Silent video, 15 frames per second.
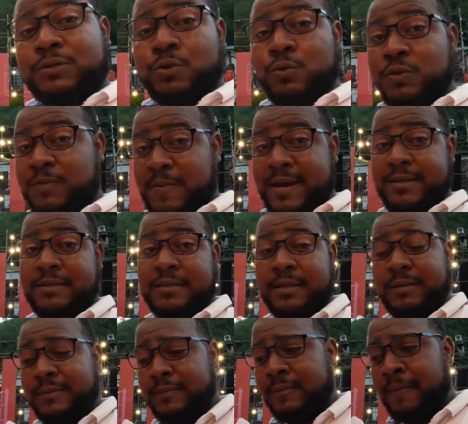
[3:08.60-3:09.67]
too spicy,
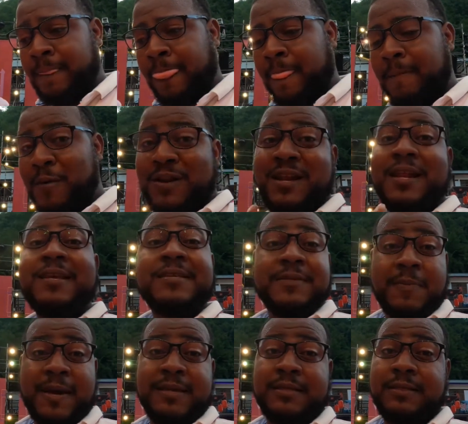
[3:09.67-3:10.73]
but it is
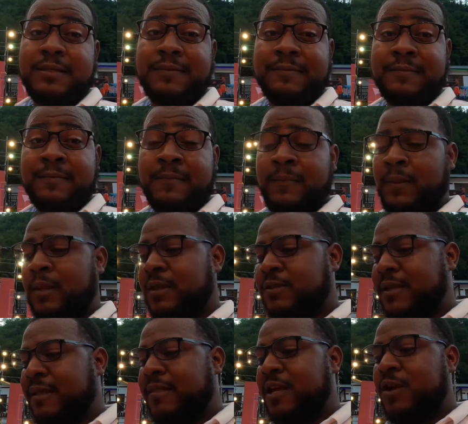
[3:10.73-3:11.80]
spicy.
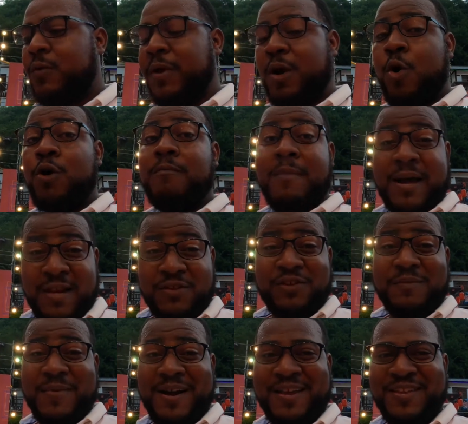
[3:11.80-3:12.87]
So I think we could manage
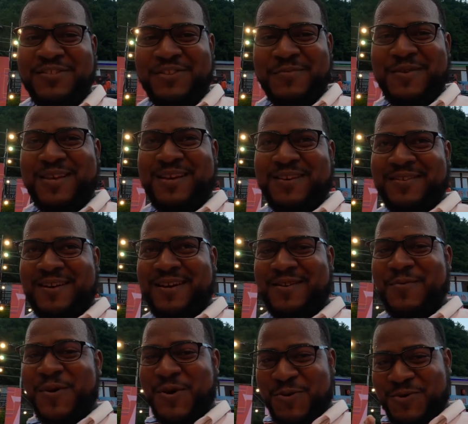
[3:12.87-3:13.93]
it back in Jamaica, right?
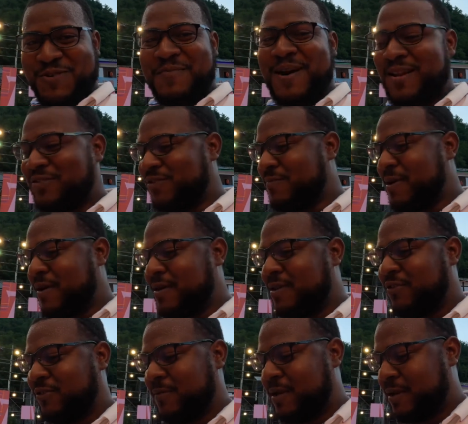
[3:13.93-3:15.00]
We could manage it back
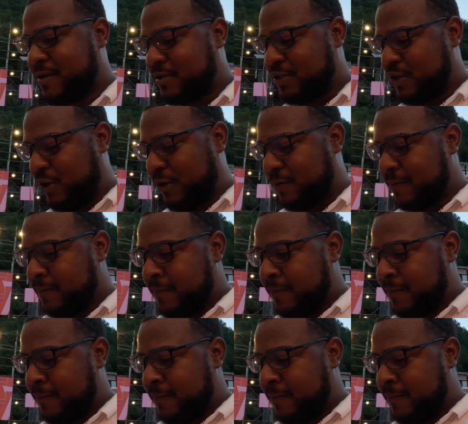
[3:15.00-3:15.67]
in Jamaica. So